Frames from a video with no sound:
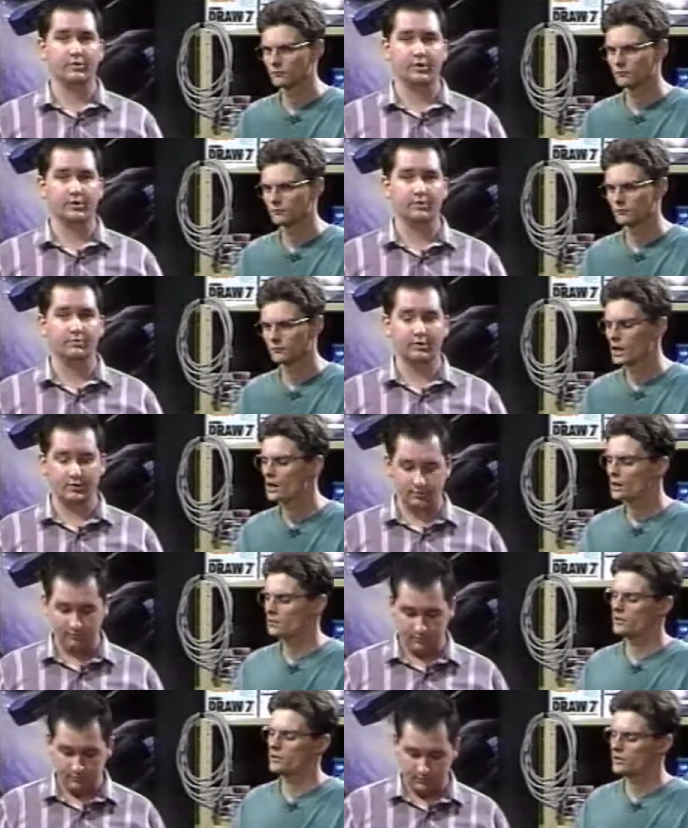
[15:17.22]
Speaker 1: systems.
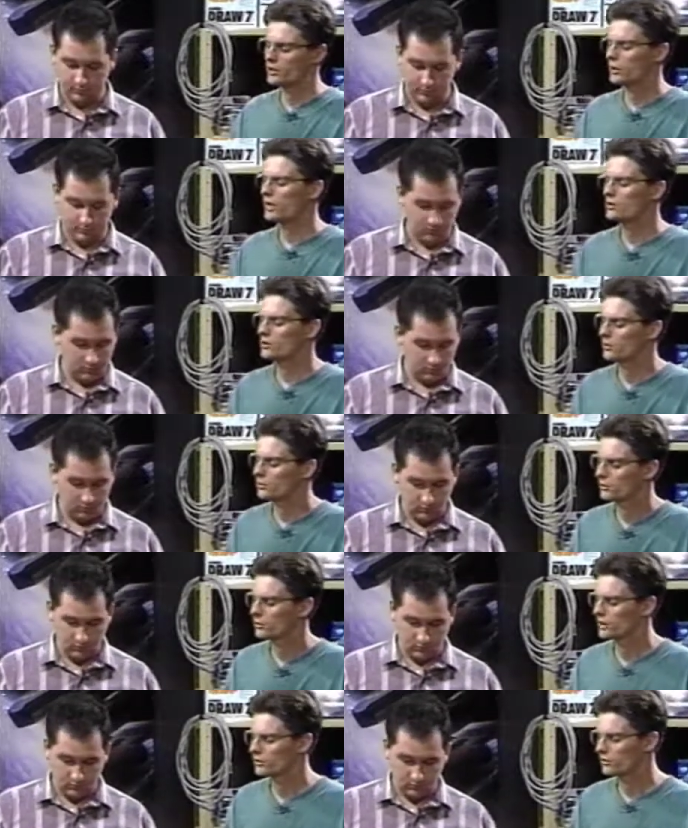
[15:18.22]
Speaker 2: I see. That's the whole
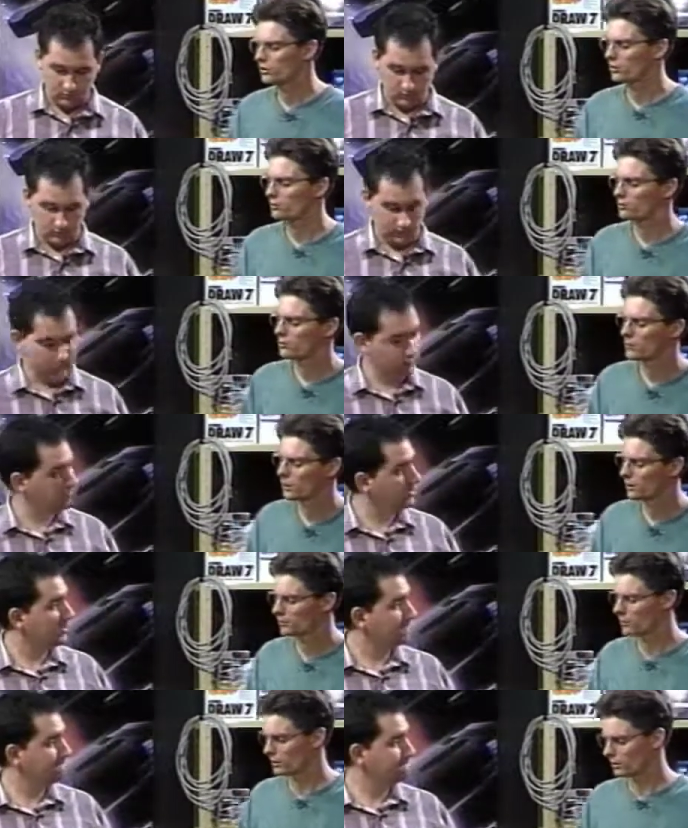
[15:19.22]
that's the whole problem
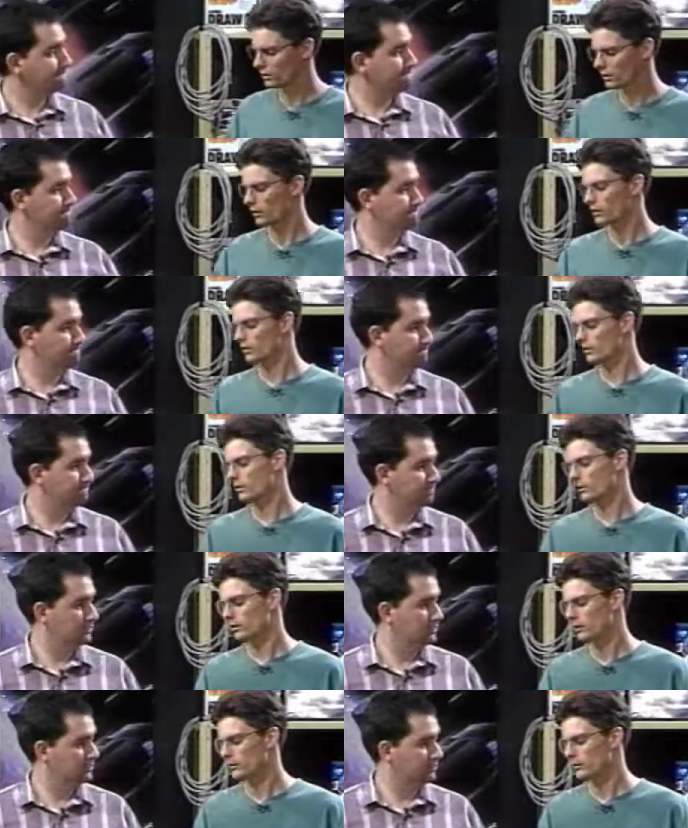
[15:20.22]
with a lot of these a lot of
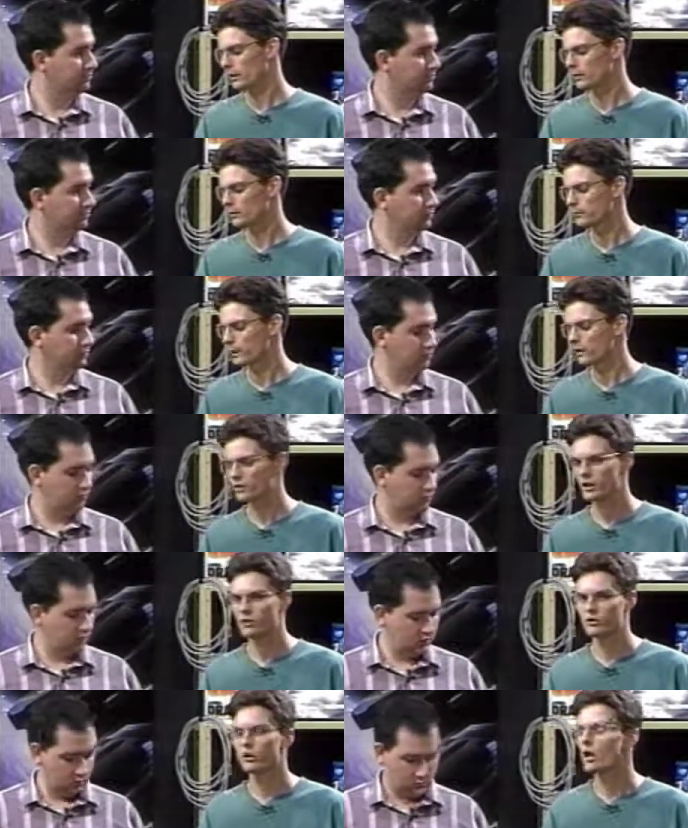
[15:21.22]
these power bars
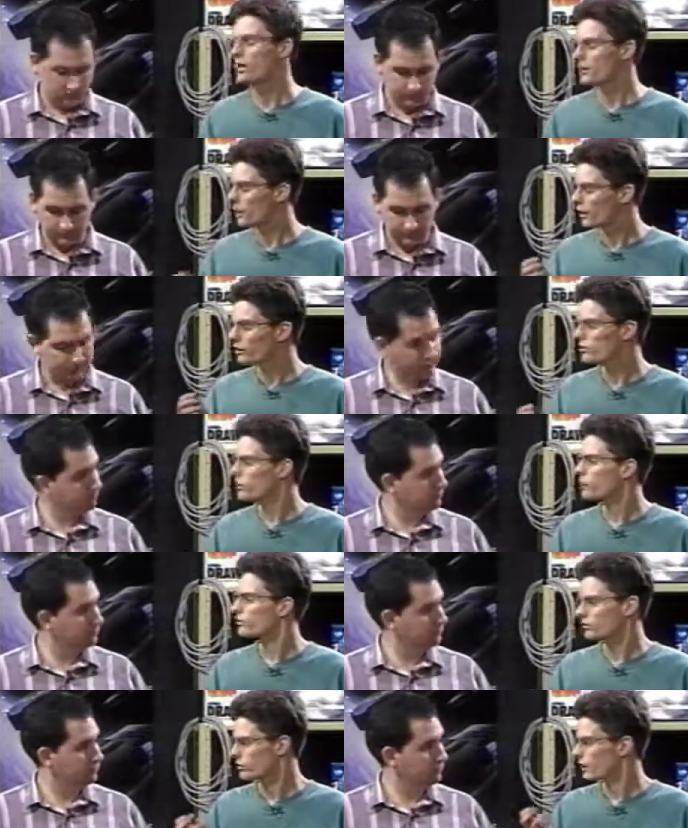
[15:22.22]
is they are in sense
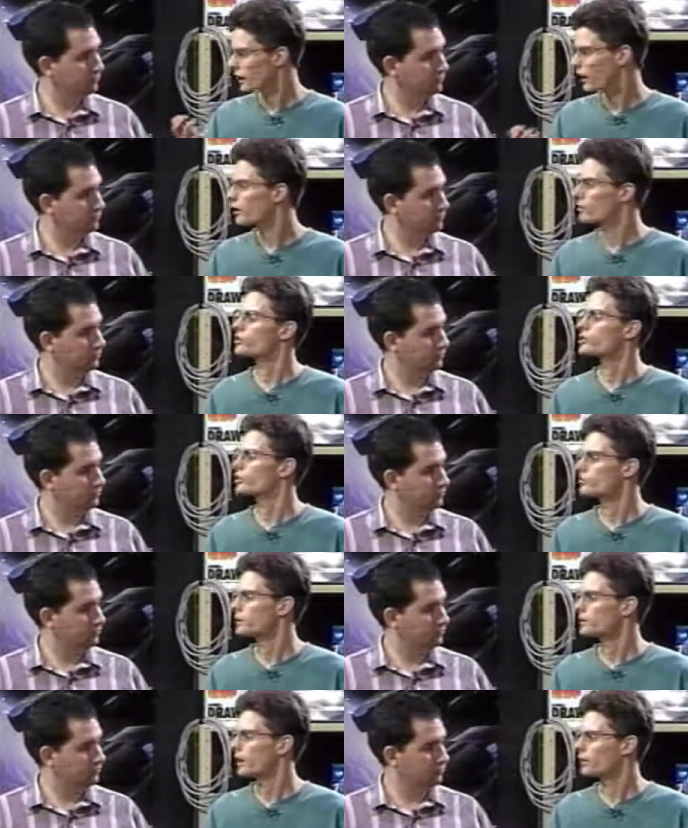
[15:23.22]
they are surge
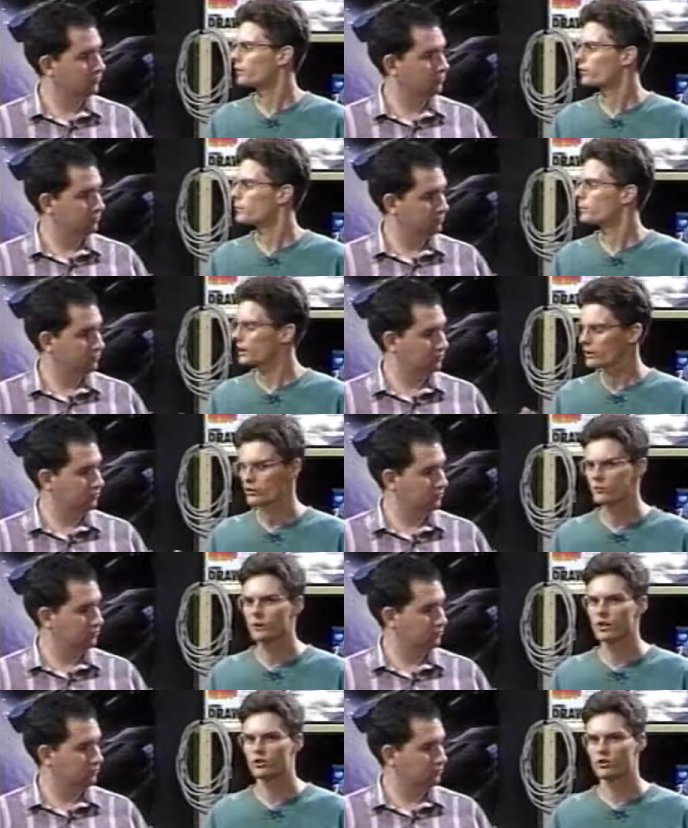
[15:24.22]
protectors, but as you
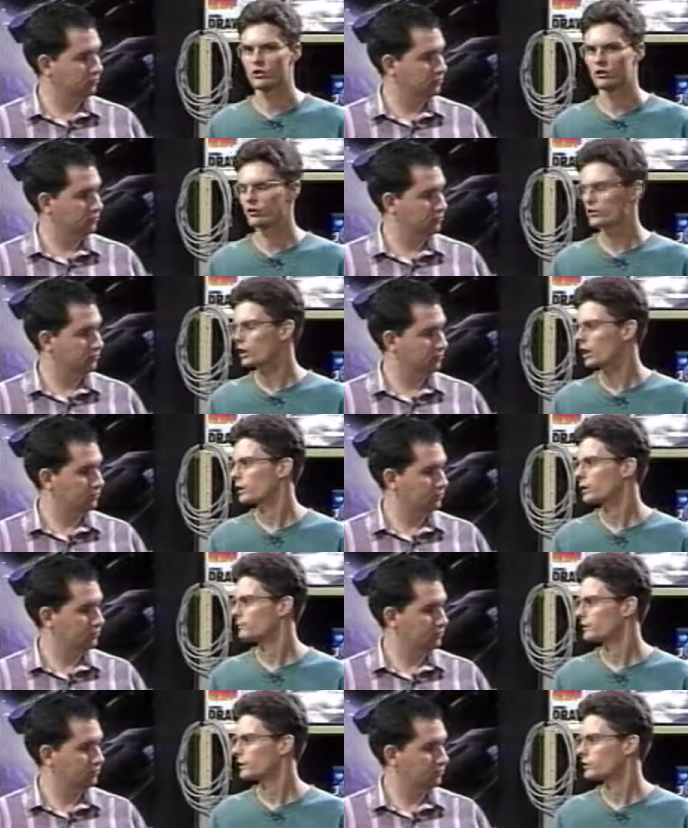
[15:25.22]
mentioned, they're not going to
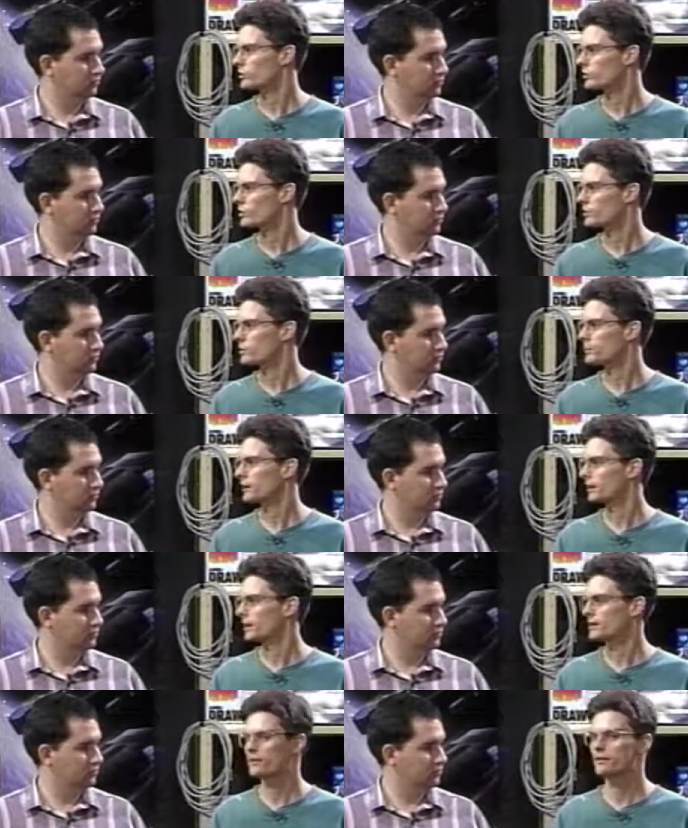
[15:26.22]
protect your system
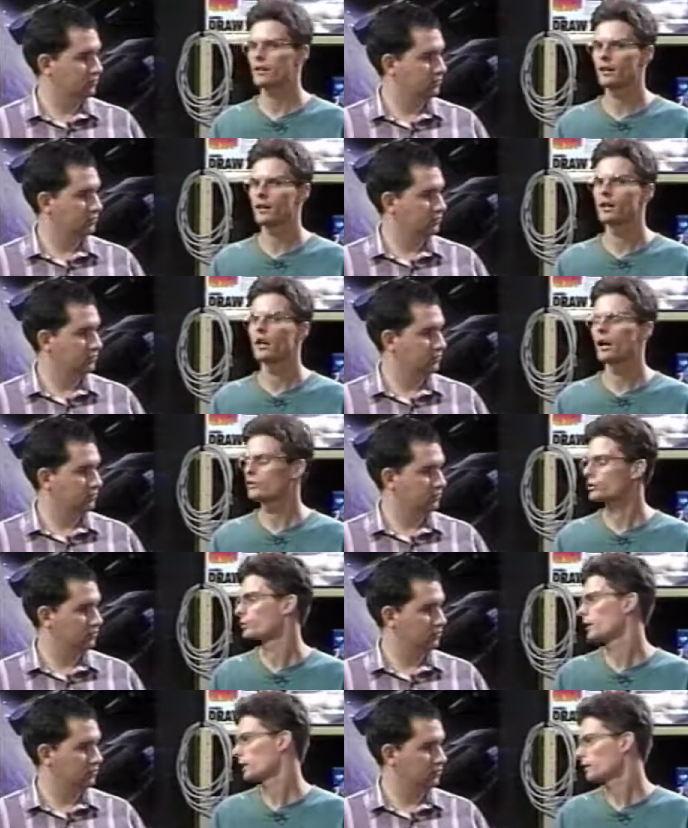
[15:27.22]
against say a
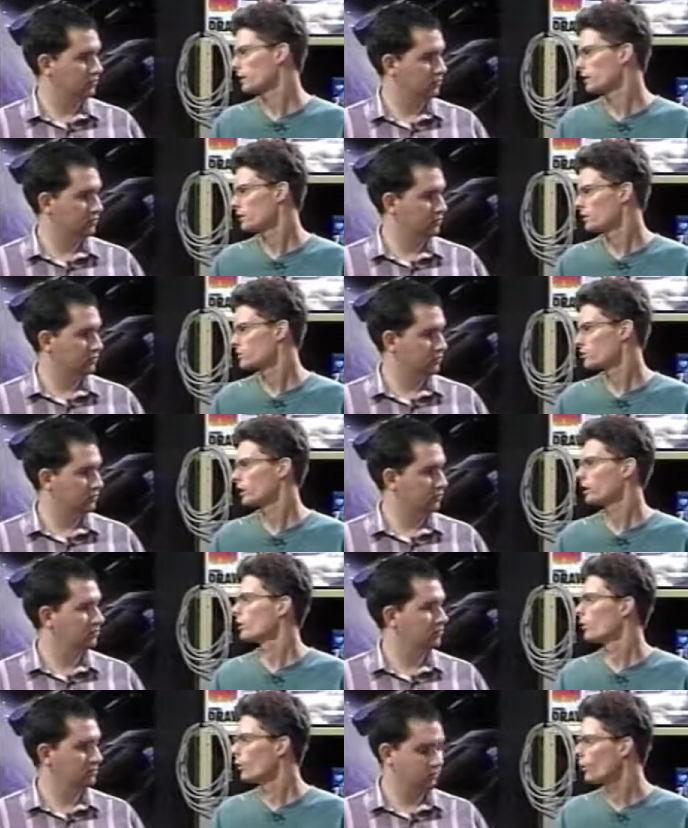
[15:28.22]
direct lightning strike
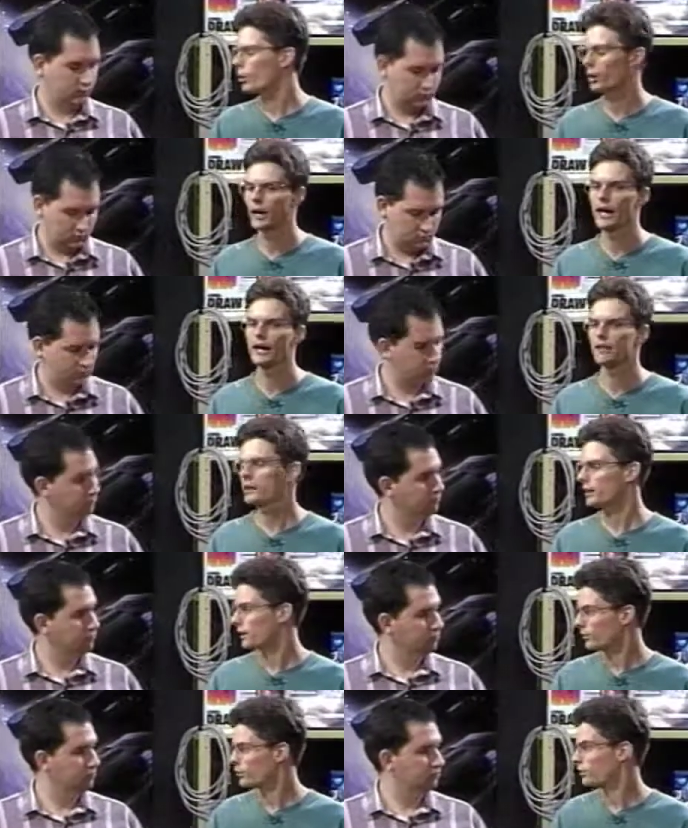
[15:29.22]
or anything
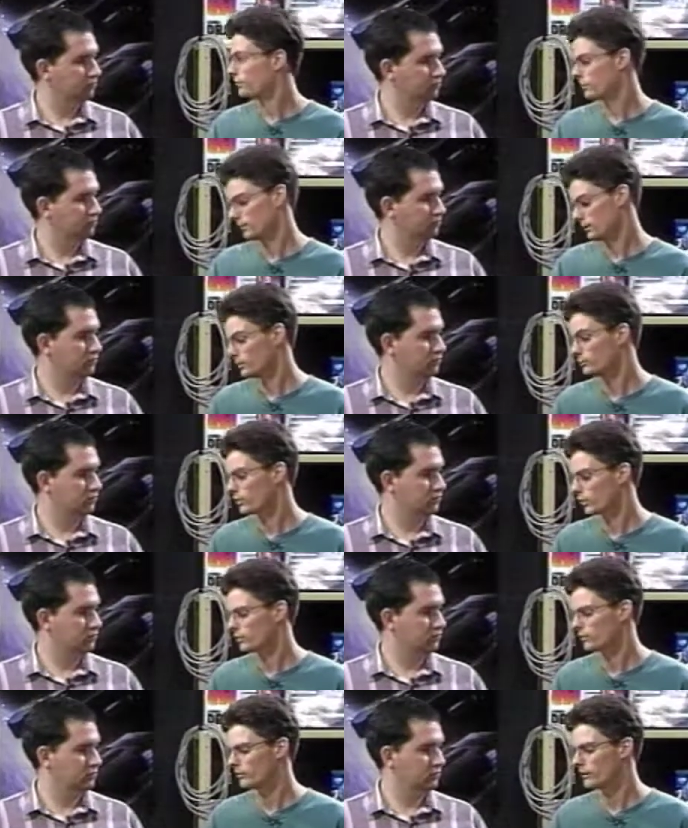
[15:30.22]
else uh, more
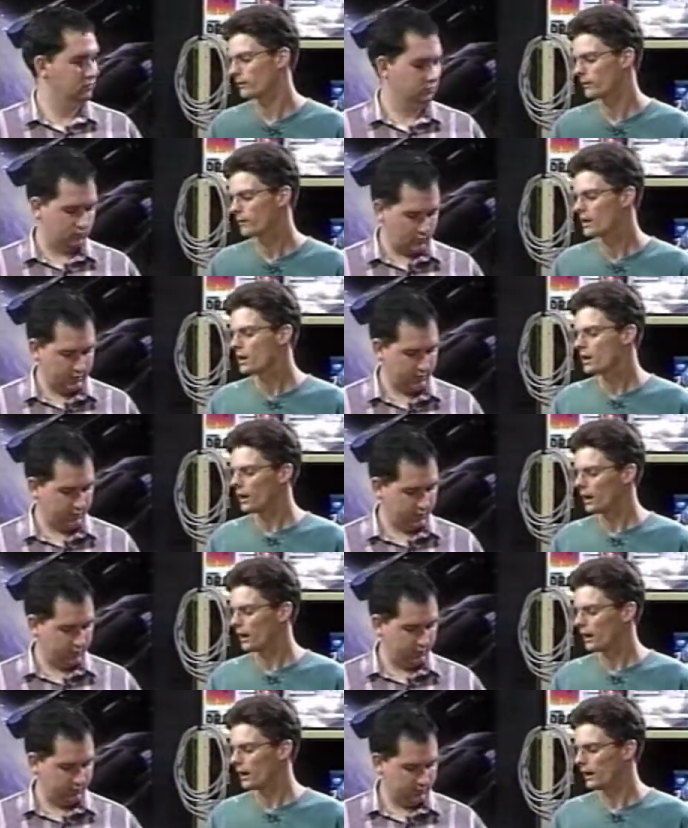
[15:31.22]
severe. That's
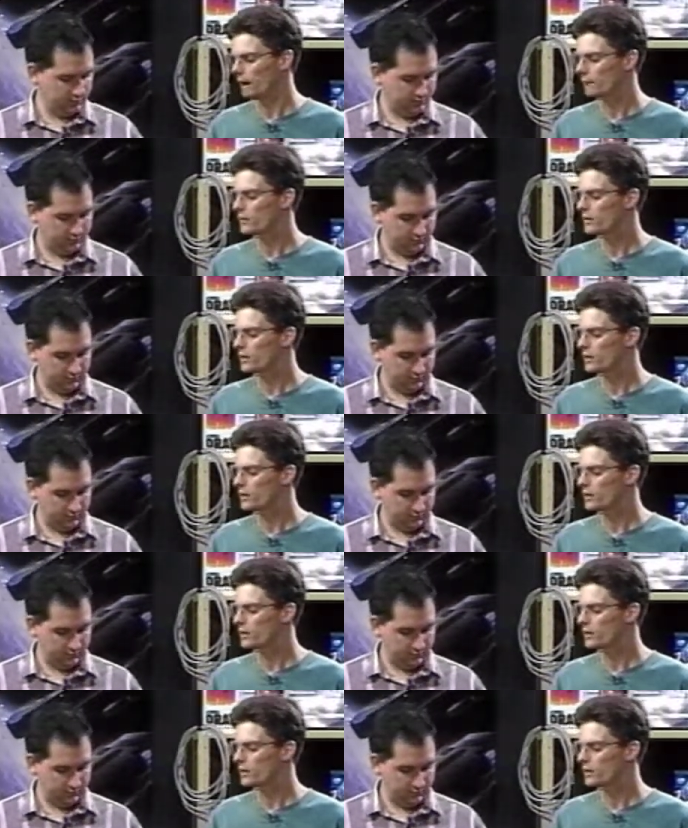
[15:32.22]
right. Uh,